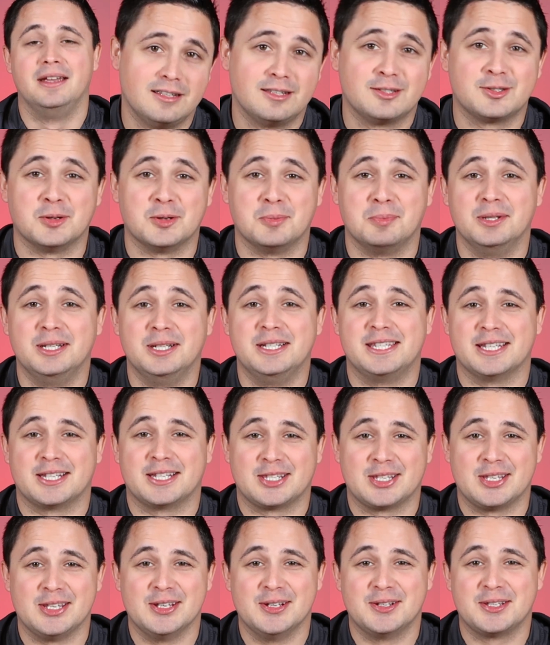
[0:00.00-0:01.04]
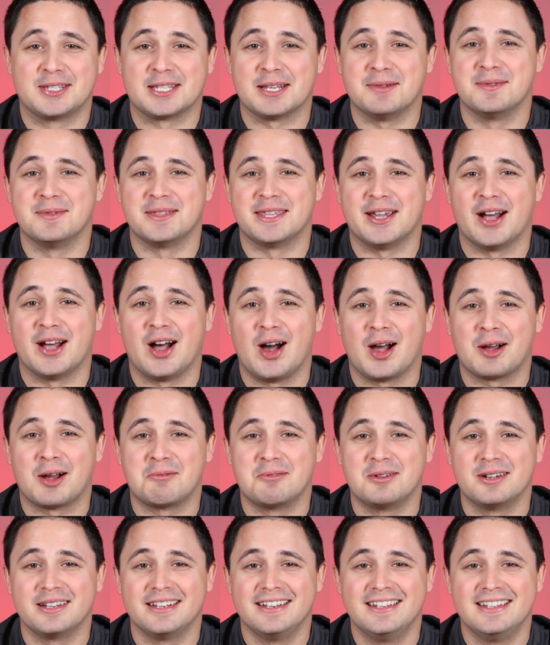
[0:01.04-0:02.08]
So please excuse some of the
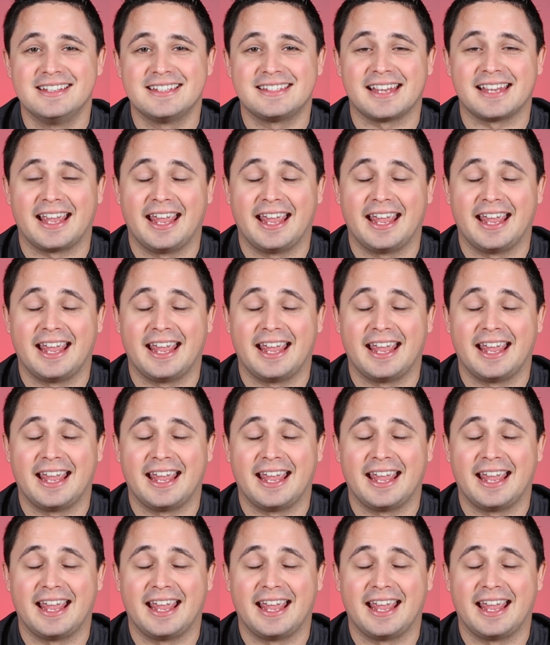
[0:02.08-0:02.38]
awkwardness